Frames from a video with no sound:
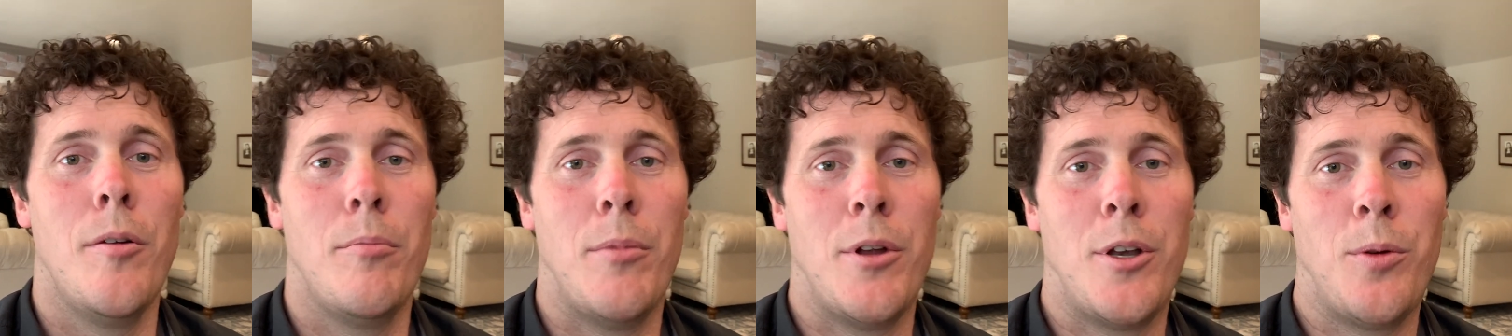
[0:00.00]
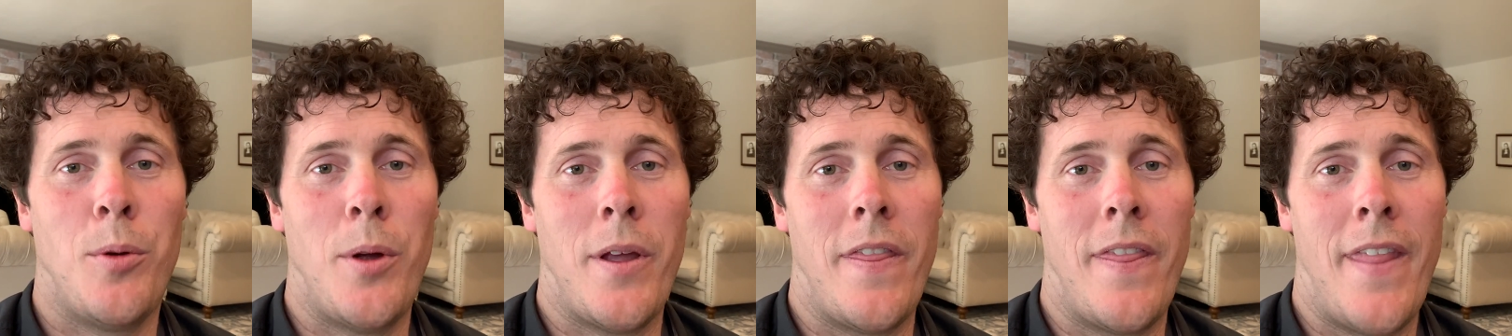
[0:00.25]

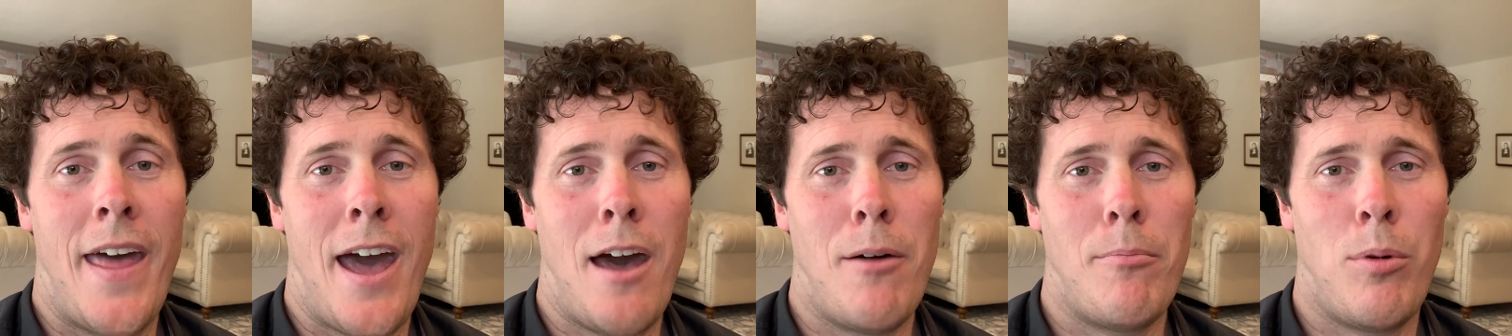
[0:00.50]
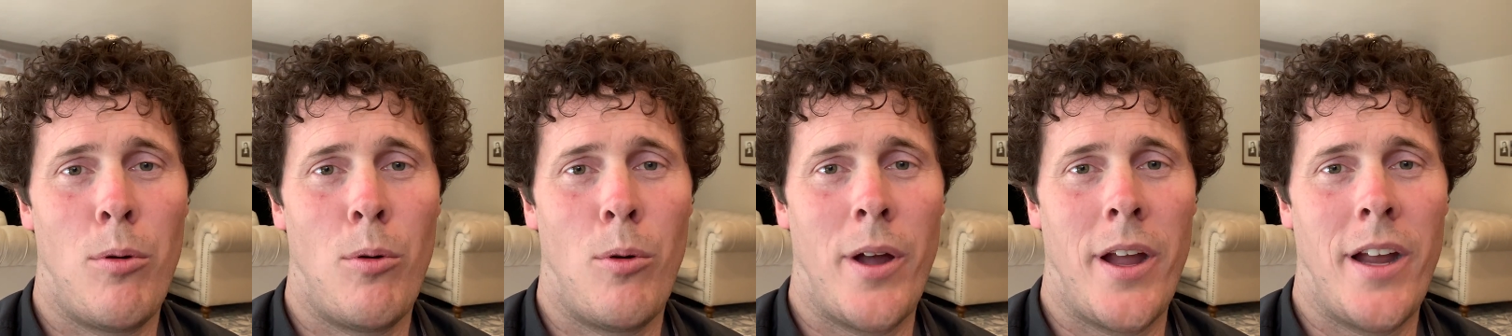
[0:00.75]
between
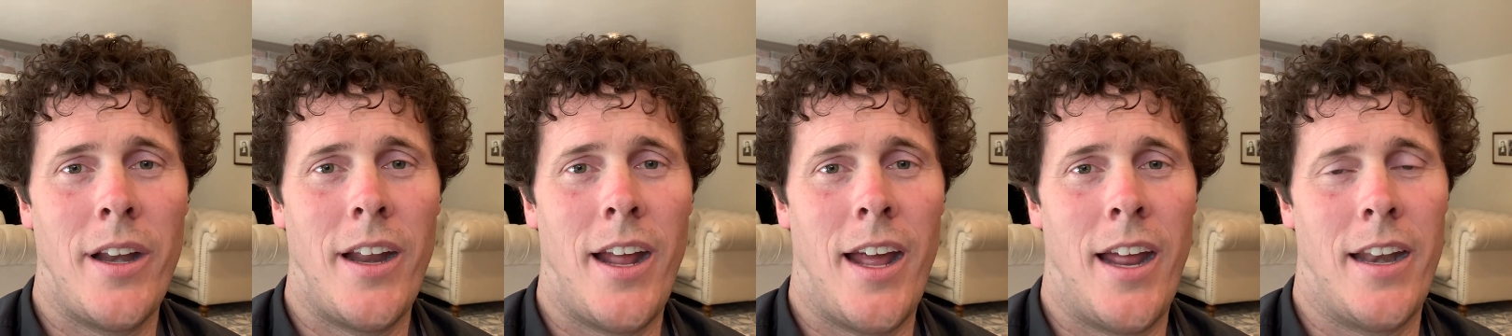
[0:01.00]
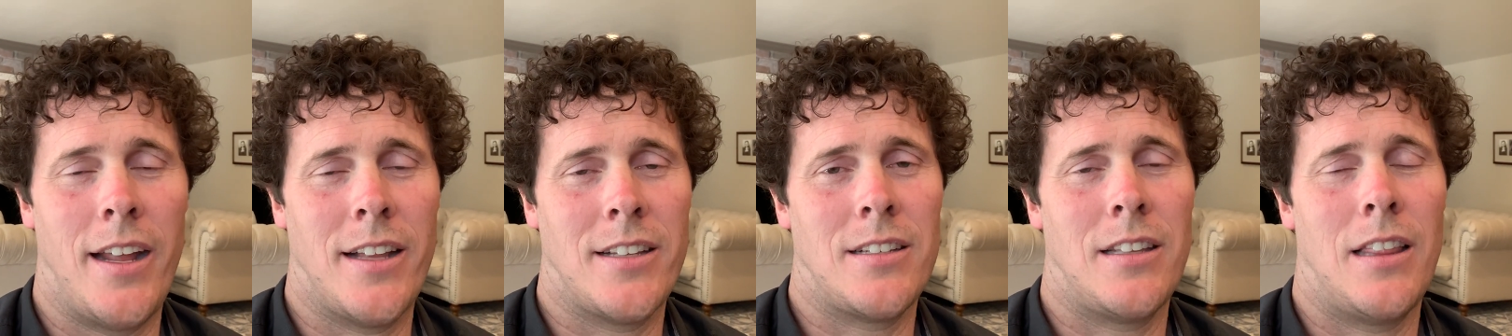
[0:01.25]
that point
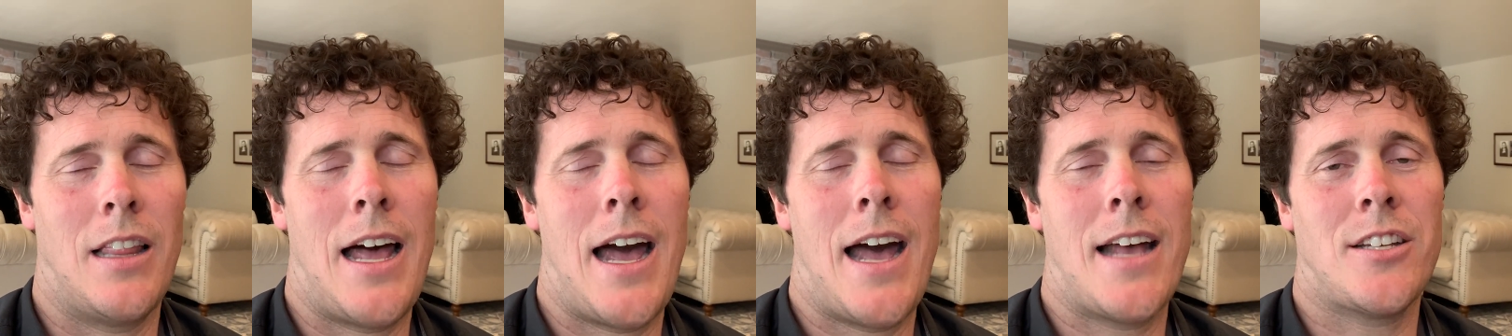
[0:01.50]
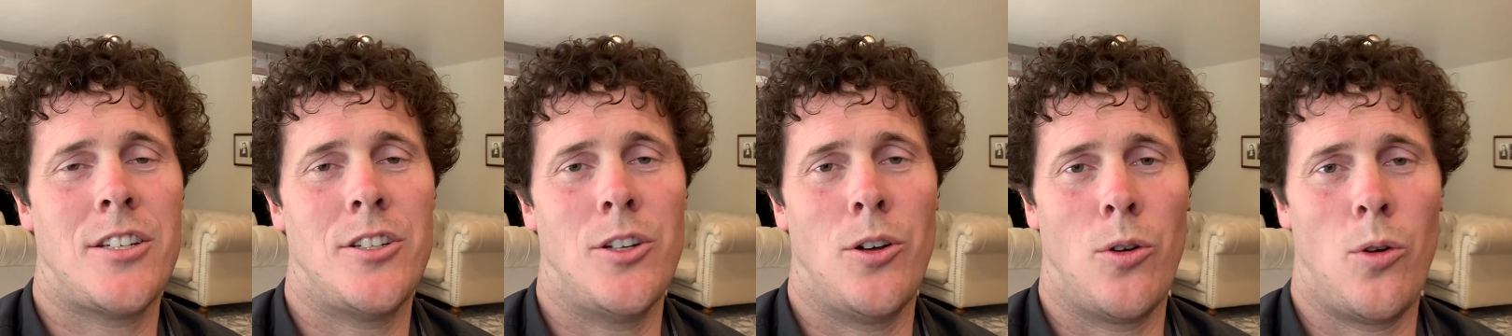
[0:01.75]
and its
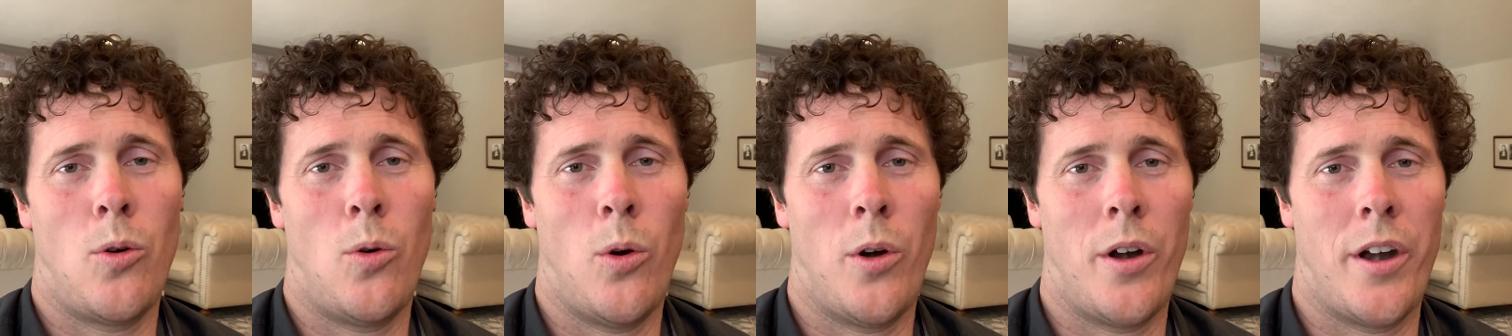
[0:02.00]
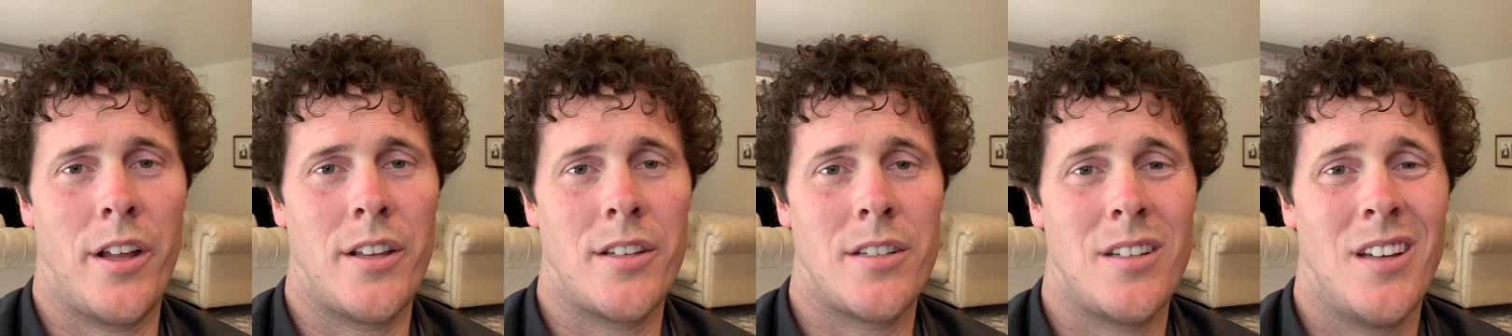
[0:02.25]
last known
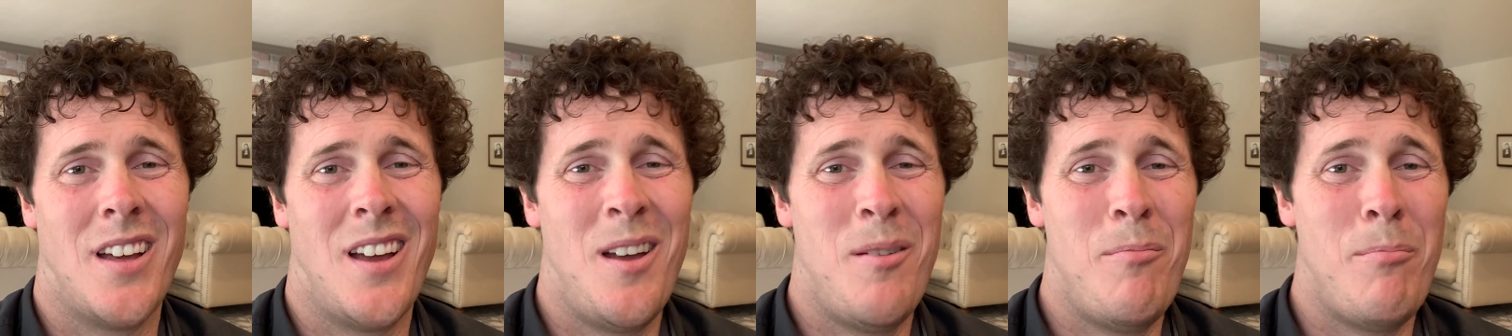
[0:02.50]
coordinates.